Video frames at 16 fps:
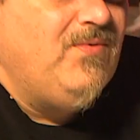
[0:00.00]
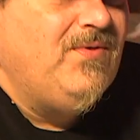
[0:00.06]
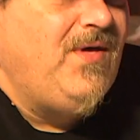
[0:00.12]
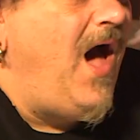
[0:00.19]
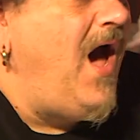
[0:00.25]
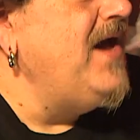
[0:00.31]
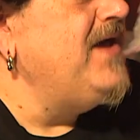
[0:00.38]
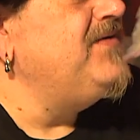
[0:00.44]

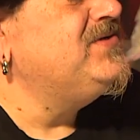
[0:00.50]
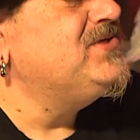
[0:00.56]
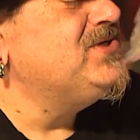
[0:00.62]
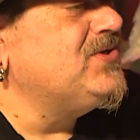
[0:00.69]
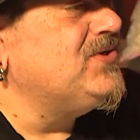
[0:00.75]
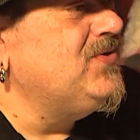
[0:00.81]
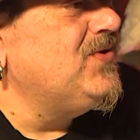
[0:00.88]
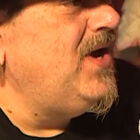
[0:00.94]
I
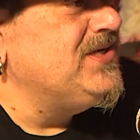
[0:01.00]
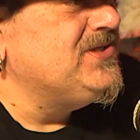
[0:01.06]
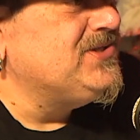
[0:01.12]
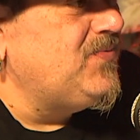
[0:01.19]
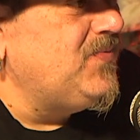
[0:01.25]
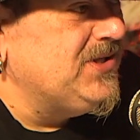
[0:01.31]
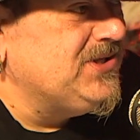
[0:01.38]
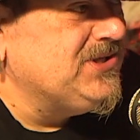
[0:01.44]
took you
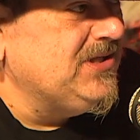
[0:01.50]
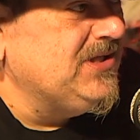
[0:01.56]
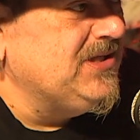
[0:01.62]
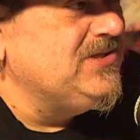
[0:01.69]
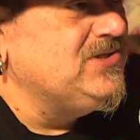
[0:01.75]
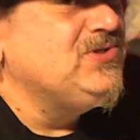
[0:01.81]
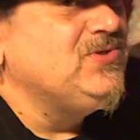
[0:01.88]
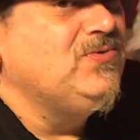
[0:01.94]
guys
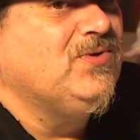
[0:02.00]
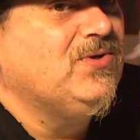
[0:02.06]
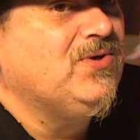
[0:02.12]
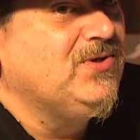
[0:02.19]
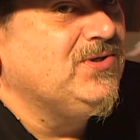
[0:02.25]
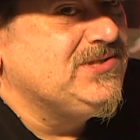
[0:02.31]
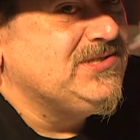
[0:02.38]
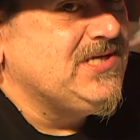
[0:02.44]
originally to the
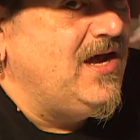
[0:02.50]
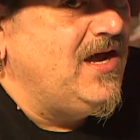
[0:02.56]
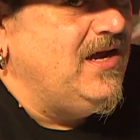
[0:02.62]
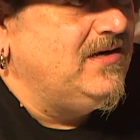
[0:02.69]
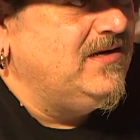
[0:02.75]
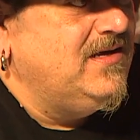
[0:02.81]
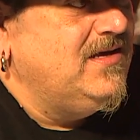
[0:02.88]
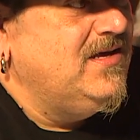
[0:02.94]
good
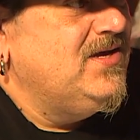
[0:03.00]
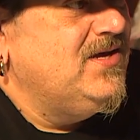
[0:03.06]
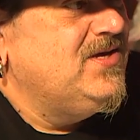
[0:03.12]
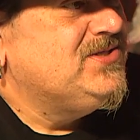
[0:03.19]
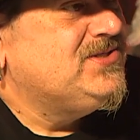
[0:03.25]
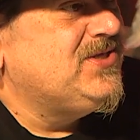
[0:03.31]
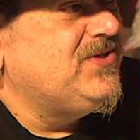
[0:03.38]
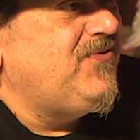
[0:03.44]
side.
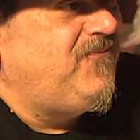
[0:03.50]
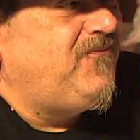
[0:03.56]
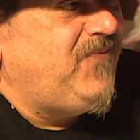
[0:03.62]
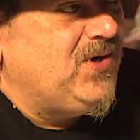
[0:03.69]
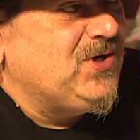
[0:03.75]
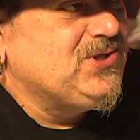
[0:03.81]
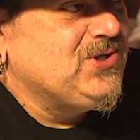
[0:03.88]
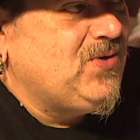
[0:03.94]
So the
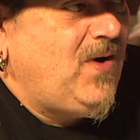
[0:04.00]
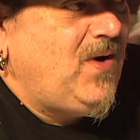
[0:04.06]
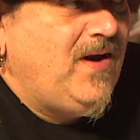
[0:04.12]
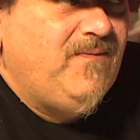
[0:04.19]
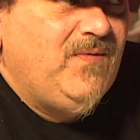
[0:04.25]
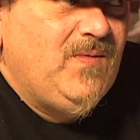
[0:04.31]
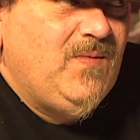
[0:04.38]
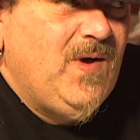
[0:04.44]
first
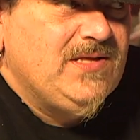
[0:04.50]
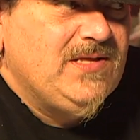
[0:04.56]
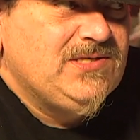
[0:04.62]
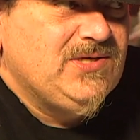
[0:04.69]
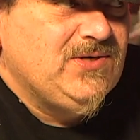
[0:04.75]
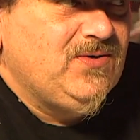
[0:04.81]
grave we went to.